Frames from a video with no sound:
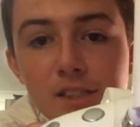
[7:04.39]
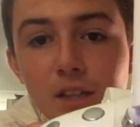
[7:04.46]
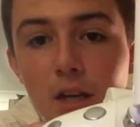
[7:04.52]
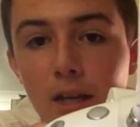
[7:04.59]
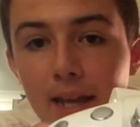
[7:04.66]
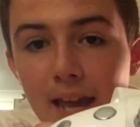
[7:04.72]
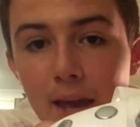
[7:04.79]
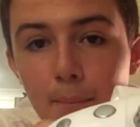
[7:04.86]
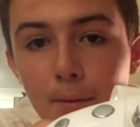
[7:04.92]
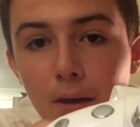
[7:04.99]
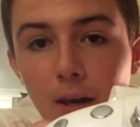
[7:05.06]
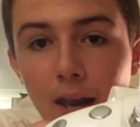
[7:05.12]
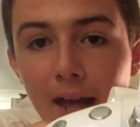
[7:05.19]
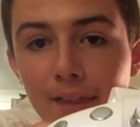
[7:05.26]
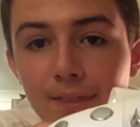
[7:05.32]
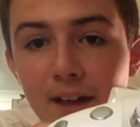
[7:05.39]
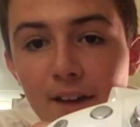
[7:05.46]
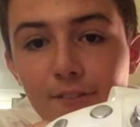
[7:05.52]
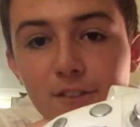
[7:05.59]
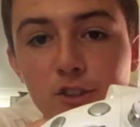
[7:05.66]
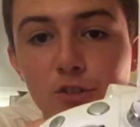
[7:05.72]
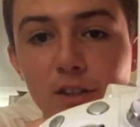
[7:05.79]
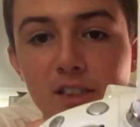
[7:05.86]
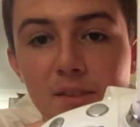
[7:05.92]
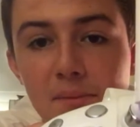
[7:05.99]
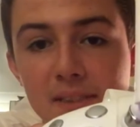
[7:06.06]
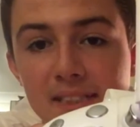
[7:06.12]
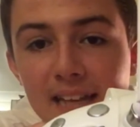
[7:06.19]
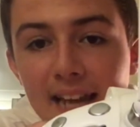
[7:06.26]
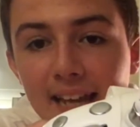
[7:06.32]
like that for transmitting any
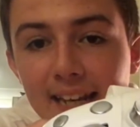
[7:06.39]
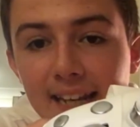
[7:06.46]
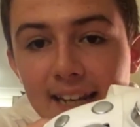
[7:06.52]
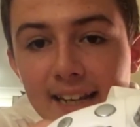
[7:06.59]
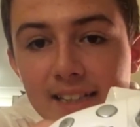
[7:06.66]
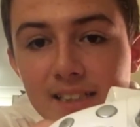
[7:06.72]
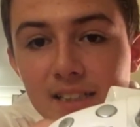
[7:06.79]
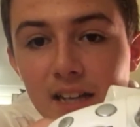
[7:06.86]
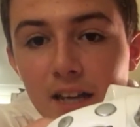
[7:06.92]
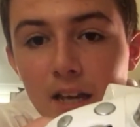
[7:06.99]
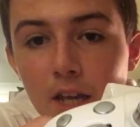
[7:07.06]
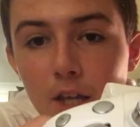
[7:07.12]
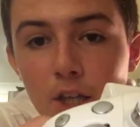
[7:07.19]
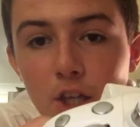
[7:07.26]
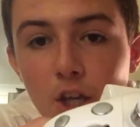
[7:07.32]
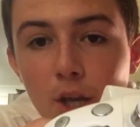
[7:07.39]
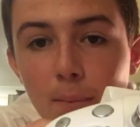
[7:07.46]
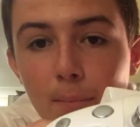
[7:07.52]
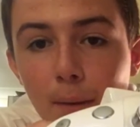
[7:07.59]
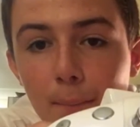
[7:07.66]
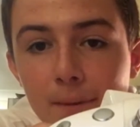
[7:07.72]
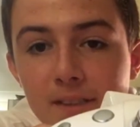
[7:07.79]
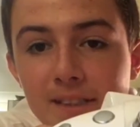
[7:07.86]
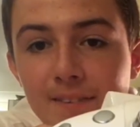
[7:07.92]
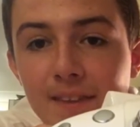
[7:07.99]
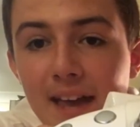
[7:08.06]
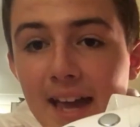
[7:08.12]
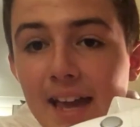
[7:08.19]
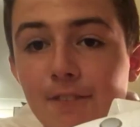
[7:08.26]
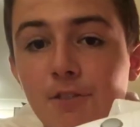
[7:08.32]
data, you can pop it in there if you need
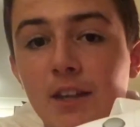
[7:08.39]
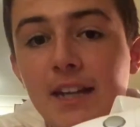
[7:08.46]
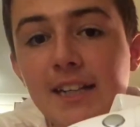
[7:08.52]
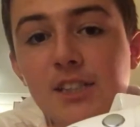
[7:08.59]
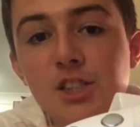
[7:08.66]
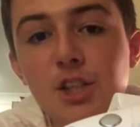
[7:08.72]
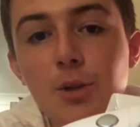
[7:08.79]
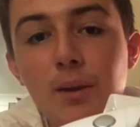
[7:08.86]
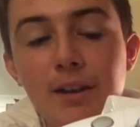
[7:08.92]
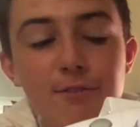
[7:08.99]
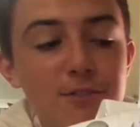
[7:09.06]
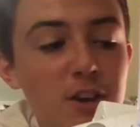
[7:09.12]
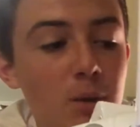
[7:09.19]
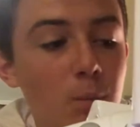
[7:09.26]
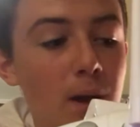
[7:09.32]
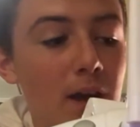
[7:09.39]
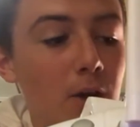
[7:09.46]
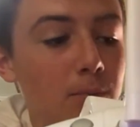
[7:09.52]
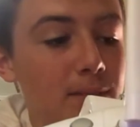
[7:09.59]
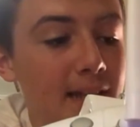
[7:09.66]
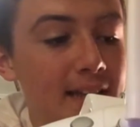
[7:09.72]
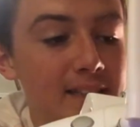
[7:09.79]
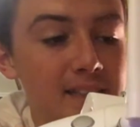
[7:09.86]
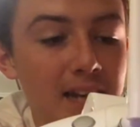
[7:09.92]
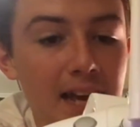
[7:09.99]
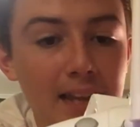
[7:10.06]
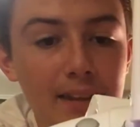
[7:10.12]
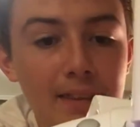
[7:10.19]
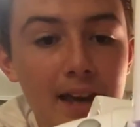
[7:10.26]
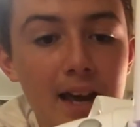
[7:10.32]
to do any firmware updates like that
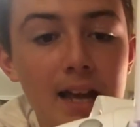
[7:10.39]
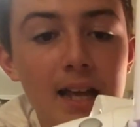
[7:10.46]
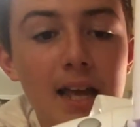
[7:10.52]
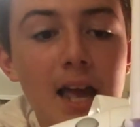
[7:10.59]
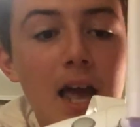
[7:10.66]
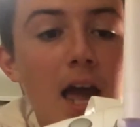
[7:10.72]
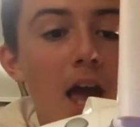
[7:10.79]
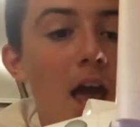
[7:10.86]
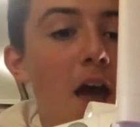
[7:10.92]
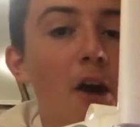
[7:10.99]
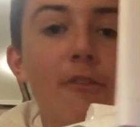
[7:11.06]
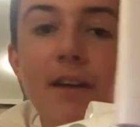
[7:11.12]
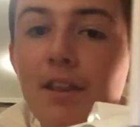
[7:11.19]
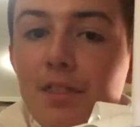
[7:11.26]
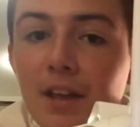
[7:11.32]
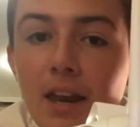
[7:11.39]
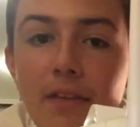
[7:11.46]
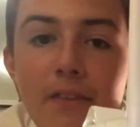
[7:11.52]
or anything like that. But I will